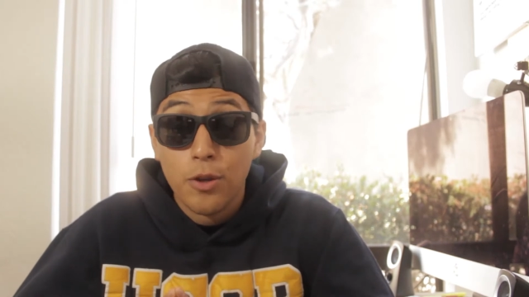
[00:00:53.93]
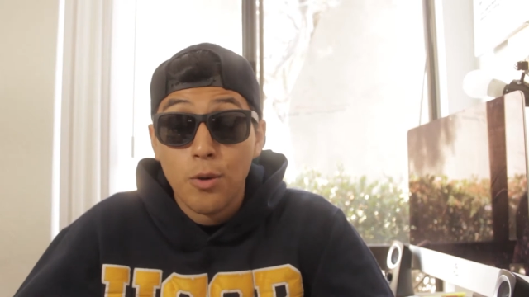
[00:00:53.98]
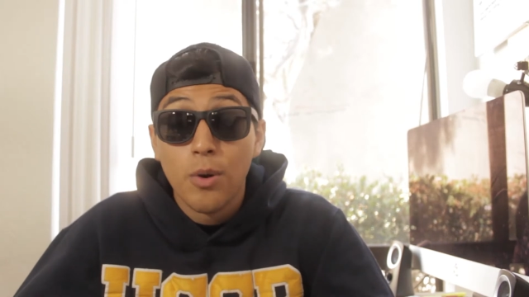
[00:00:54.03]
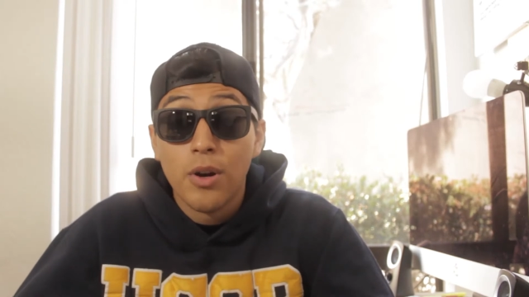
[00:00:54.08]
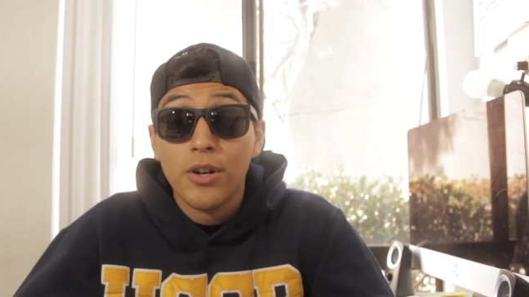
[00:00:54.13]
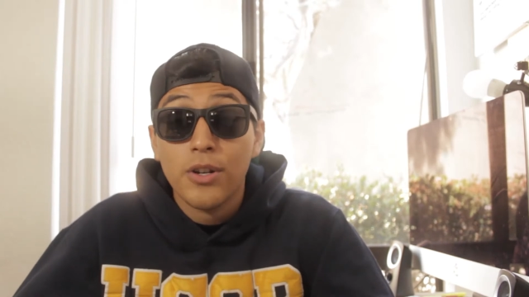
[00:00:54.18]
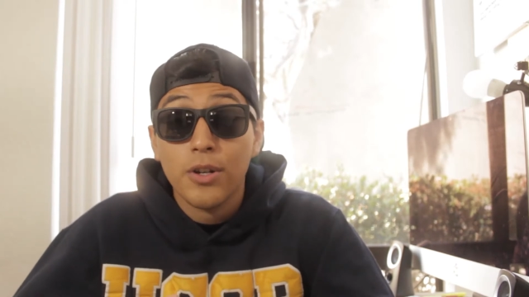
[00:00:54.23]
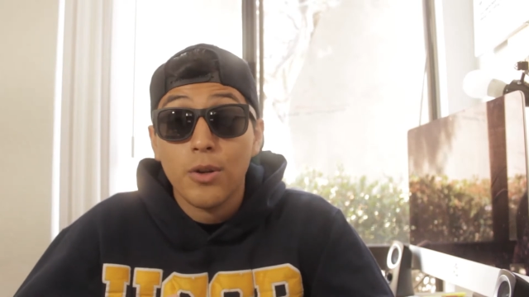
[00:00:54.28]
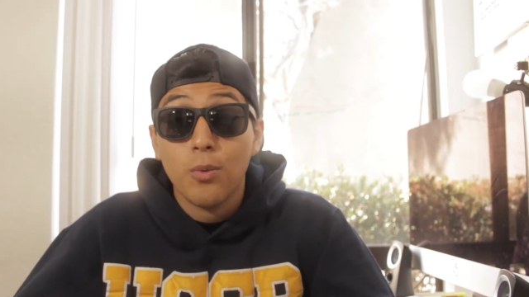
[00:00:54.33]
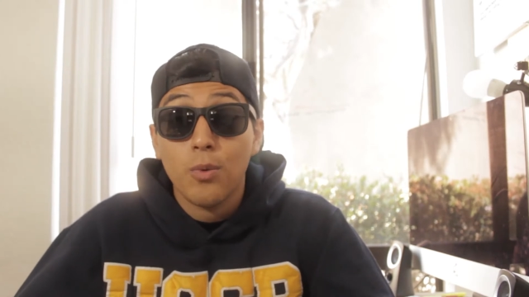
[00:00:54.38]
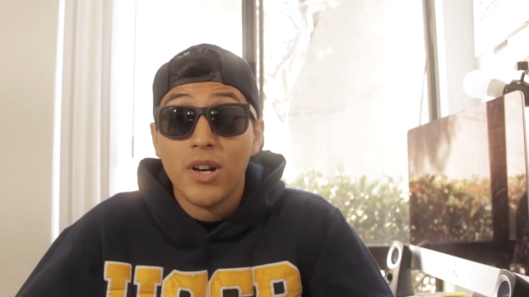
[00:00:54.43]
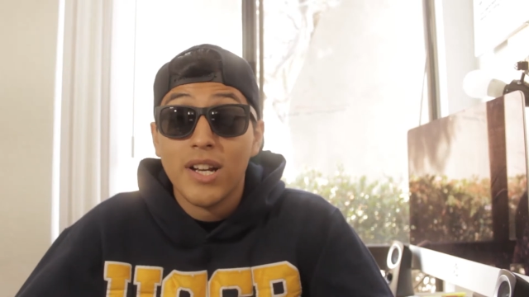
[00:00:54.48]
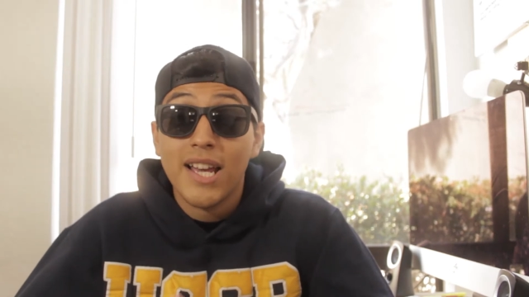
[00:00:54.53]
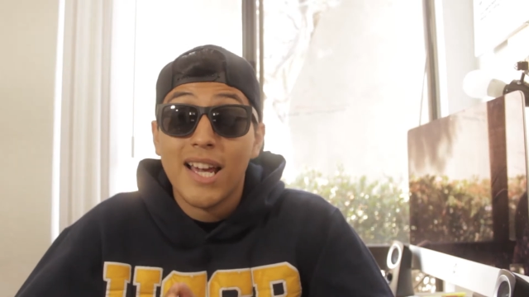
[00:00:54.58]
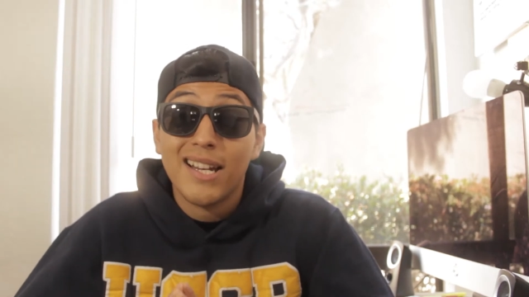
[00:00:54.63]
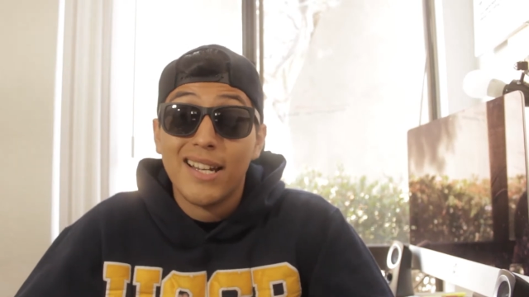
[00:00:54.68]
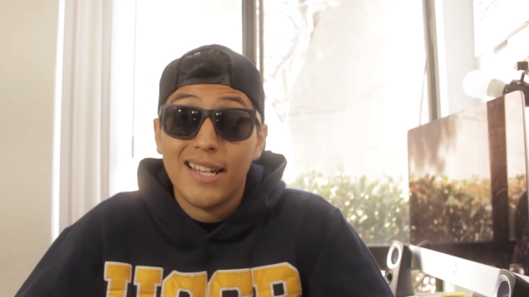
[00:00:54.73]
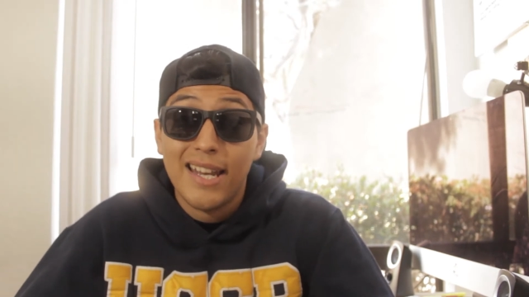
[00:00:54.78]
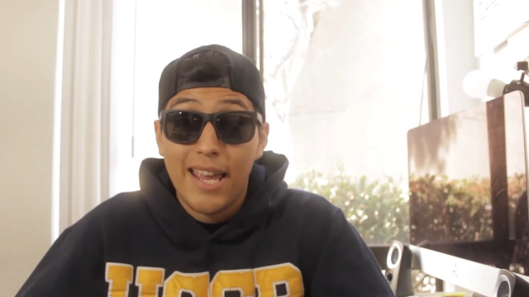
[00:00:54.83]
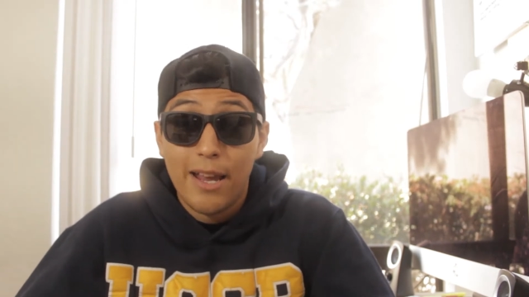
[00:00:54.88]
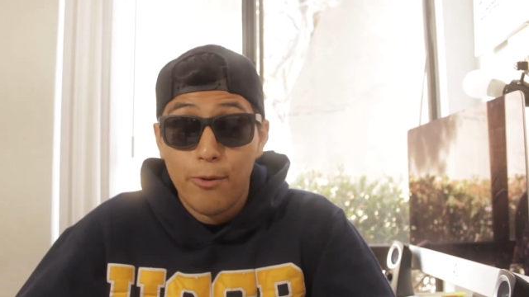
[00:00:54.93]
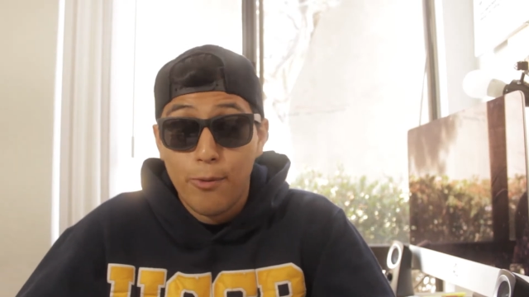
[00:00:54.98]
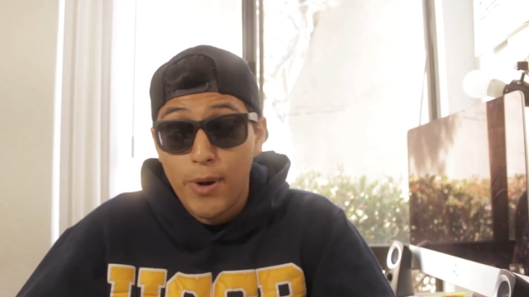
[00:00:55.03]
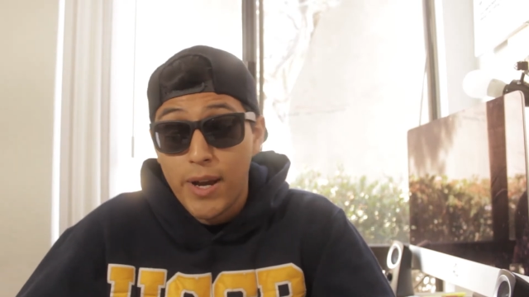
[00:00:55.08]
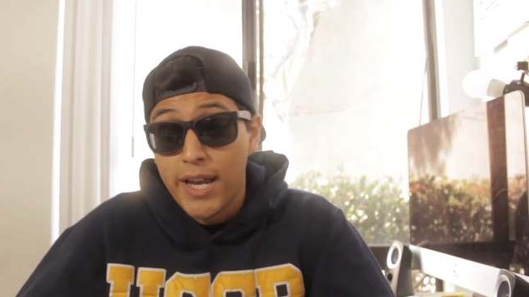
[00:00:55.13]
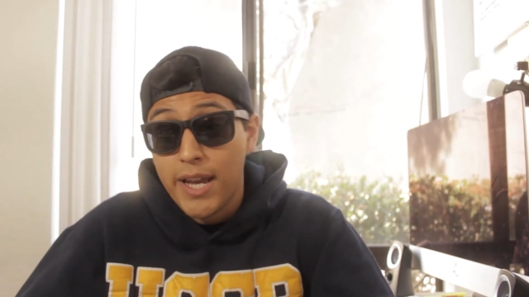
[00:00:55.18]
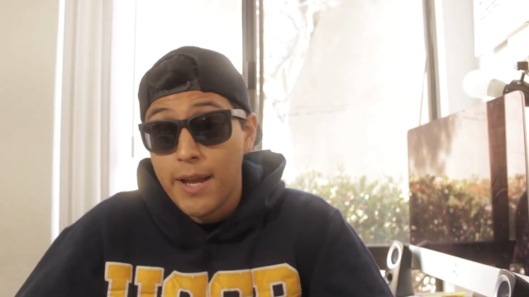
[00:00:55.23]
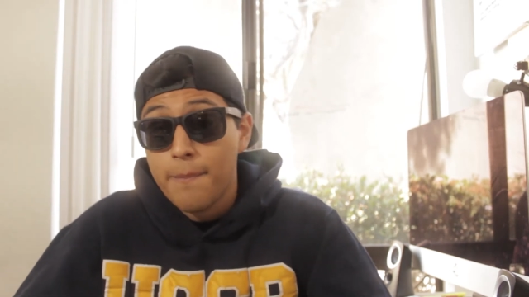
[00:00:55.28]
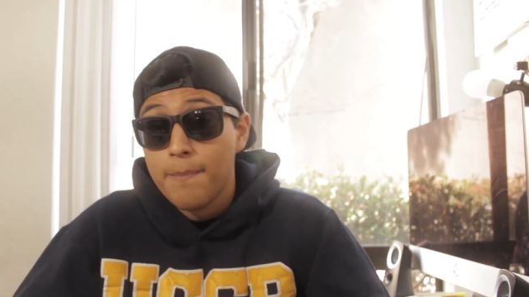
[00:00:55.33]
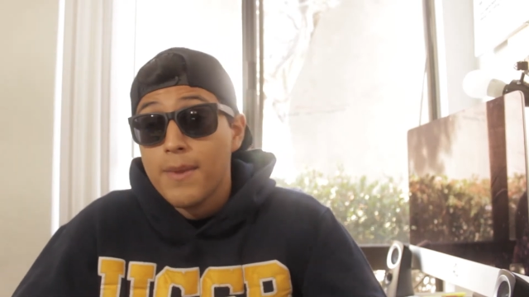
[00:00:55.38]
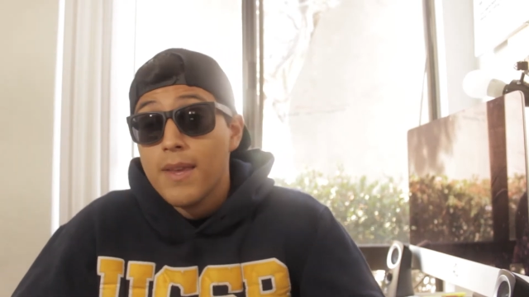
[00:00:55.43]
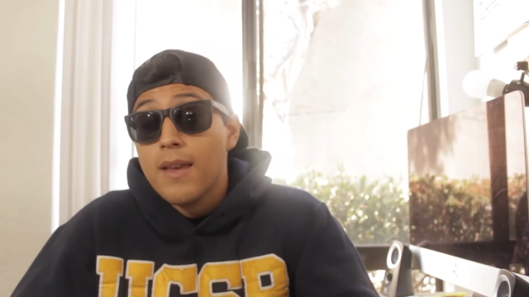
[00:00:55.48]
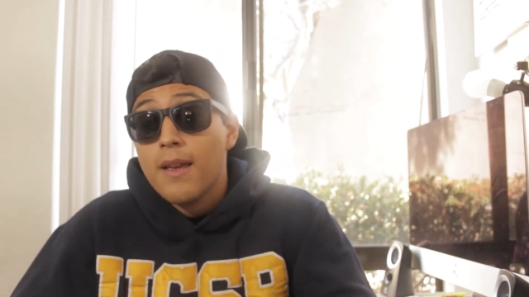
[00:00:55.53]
you want to do 1 ad a day, right?